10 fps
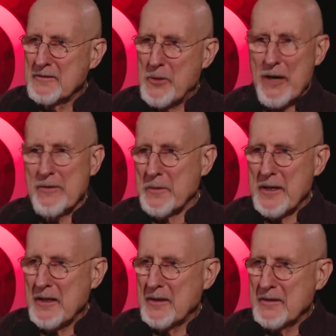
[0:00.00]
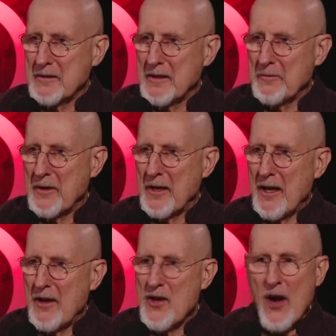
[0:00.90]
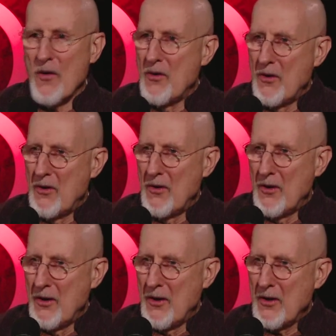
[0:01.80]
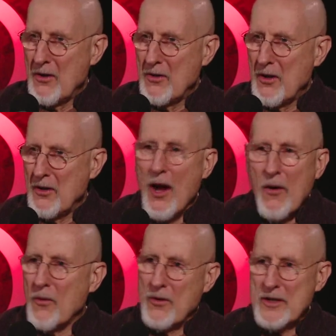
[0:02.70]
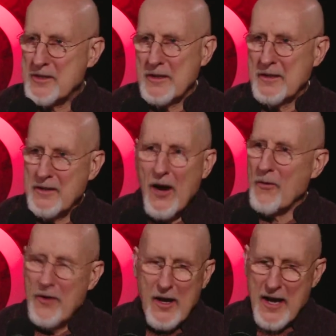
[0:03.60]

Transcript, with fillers: Probably. Do you care? No. No. It's no.